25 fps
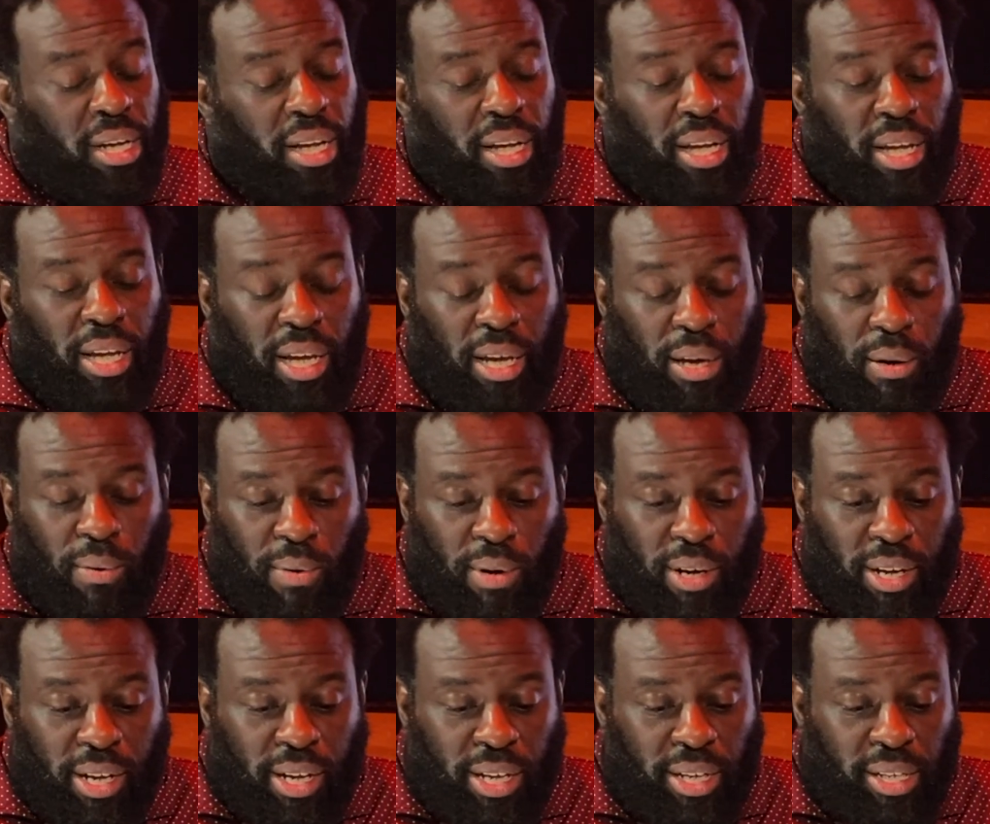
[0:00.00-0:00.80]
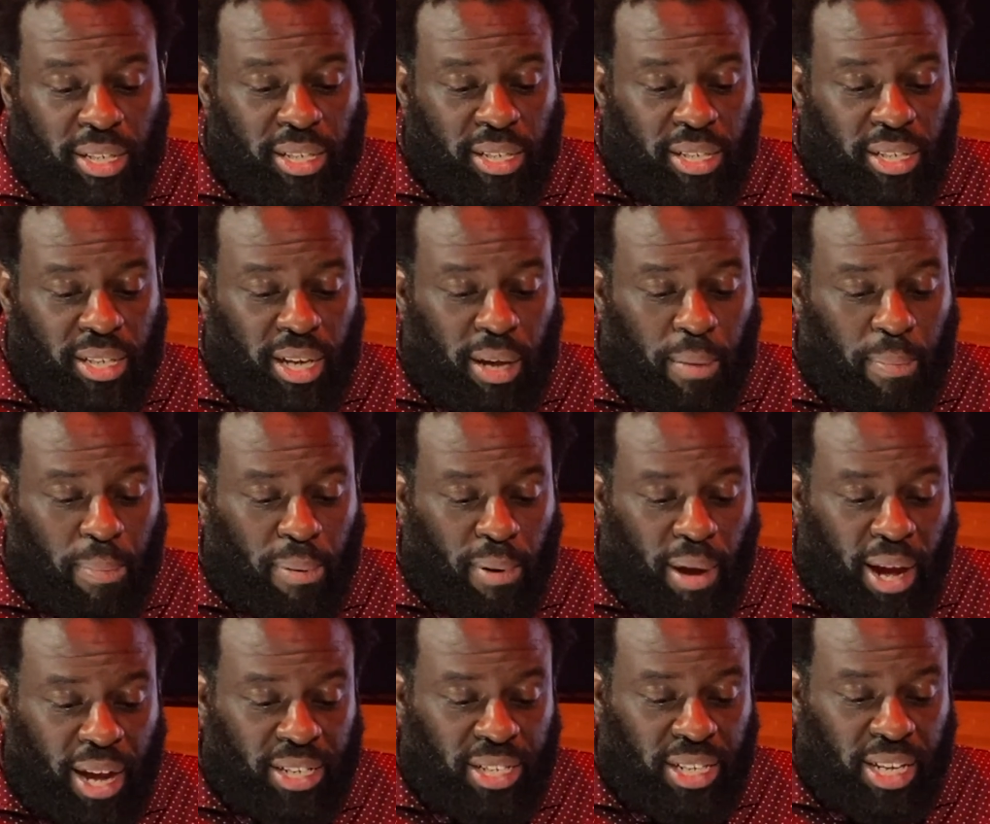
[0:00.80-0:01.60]
it was a
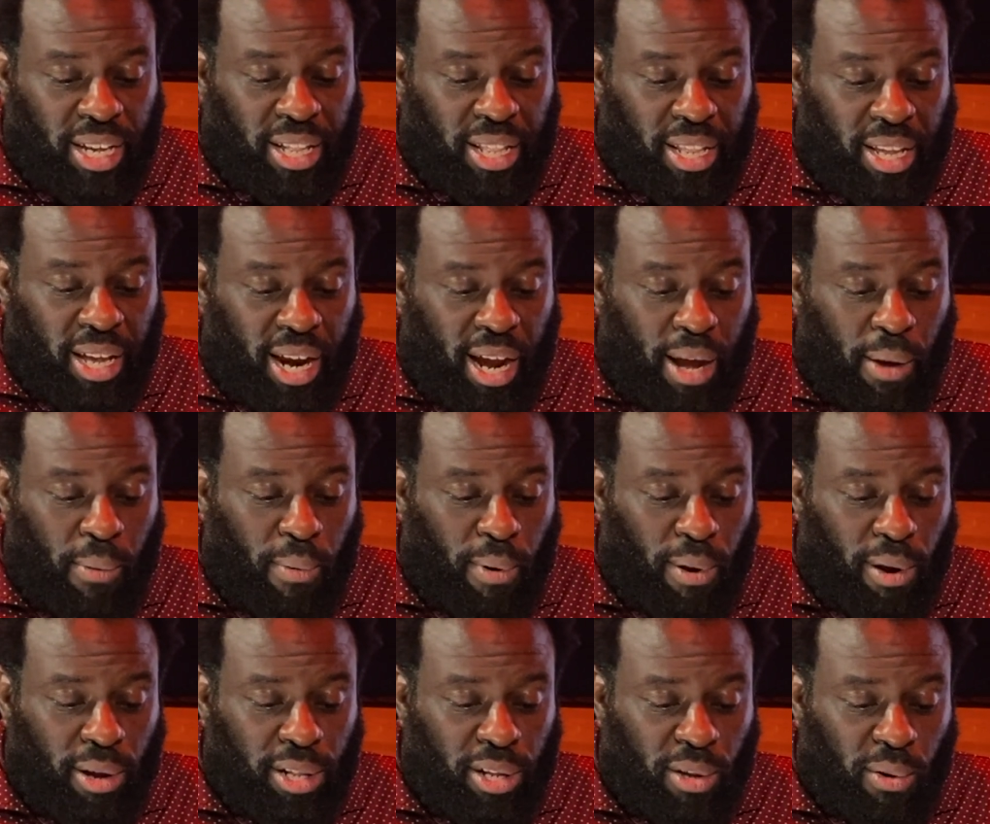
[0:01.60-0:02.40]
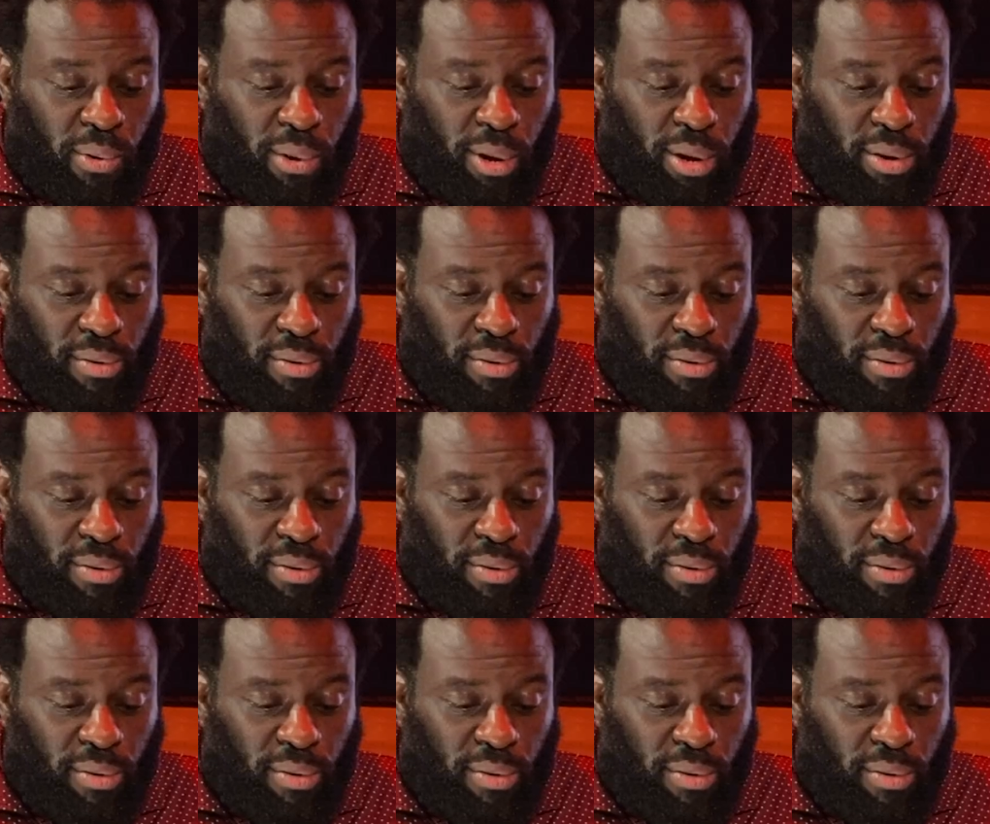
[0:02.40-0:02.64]
project that I worked on